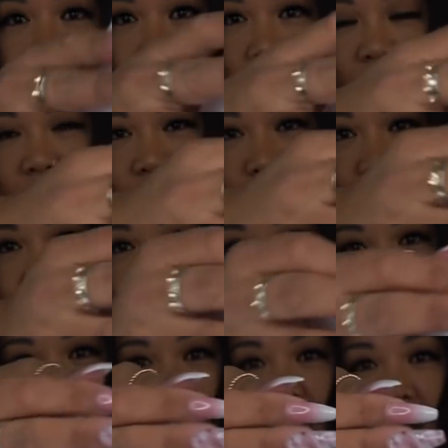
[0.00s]
but it's
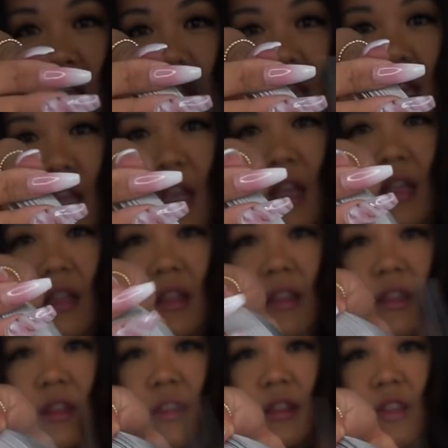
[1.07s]
basically
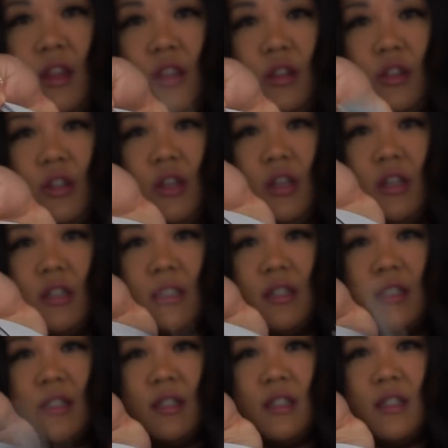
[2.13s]
the
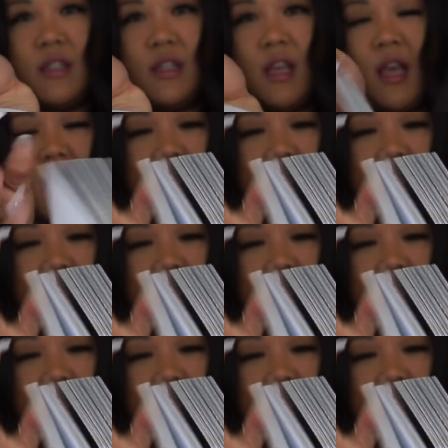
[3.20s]
looks.